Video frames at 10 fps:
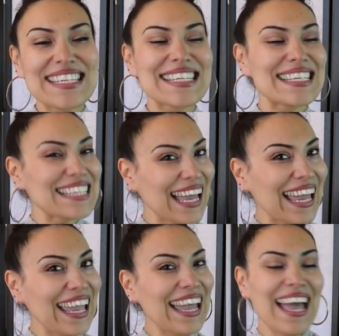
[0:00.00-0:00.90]

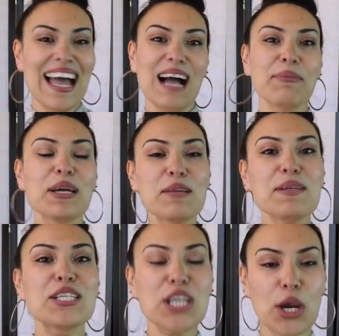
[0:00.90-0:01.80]
Today, I'm gonna
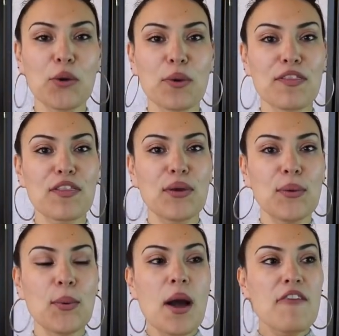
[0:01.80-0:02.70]
be sharing with
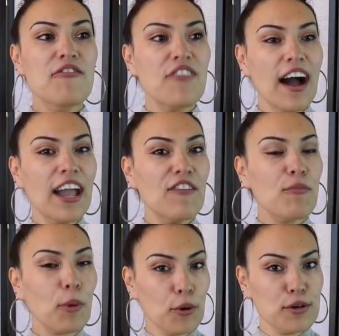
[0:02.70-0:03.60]
you
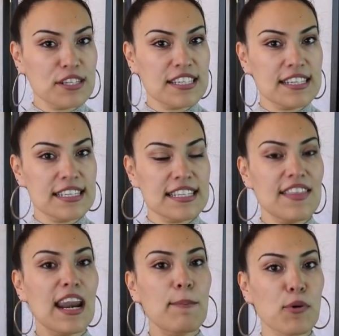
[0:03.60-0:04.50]
five purses
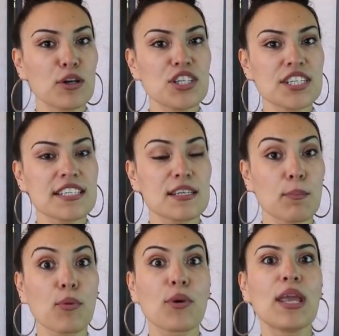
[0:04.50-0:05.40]
that I
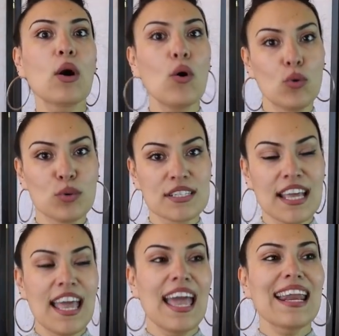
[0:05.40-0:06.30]
purchased pre-owned.
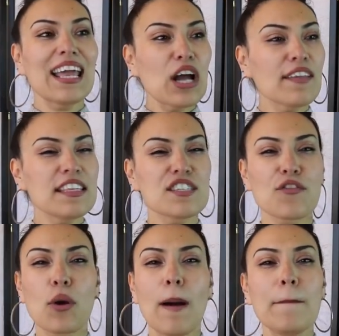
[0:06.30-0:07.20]
And I got these
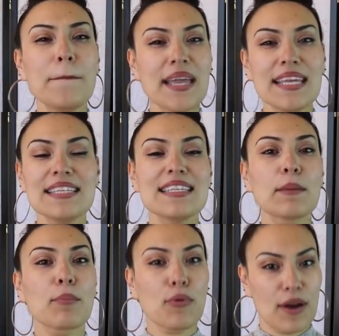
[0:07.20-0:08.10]
for
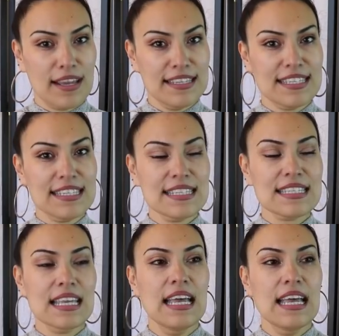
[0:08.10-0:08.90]
amazing prices.